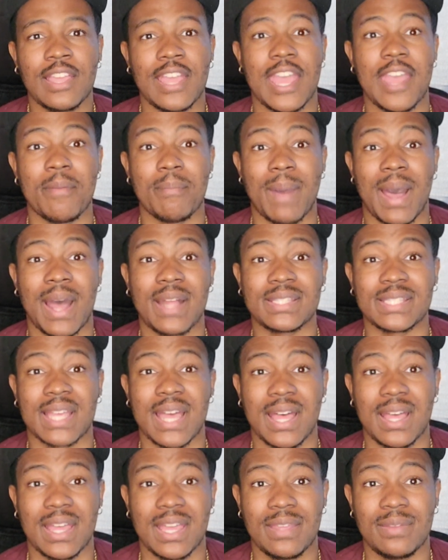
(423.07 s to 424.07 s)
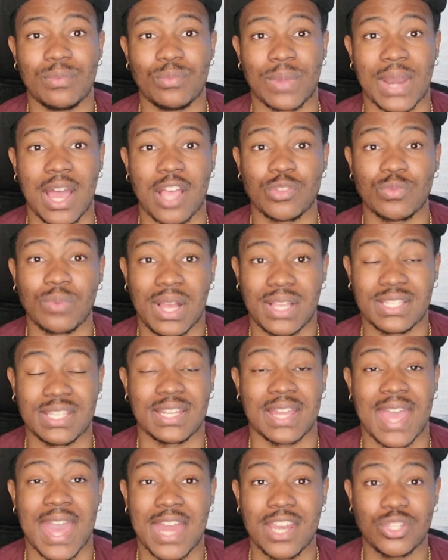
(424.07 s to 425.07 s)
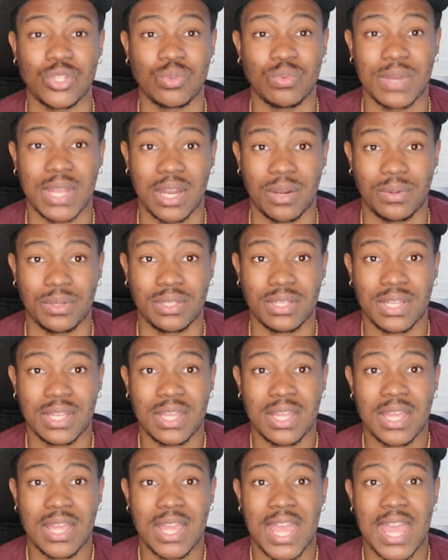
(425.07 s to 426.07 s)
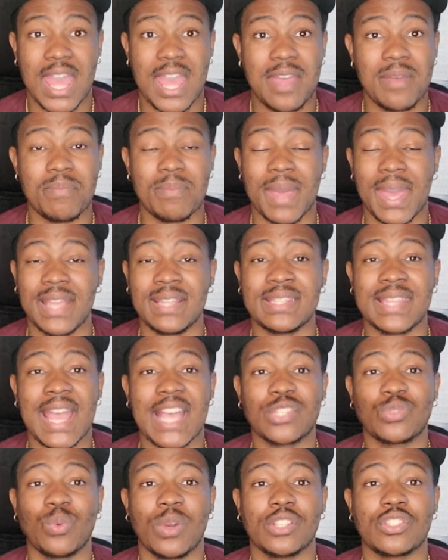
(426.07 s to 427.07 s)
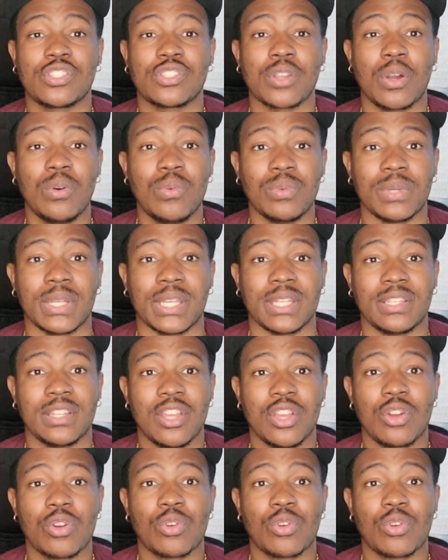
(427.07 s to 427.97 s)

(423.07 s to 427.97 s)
in my time, when I was watching the Attitude Era, it made that's what sold it.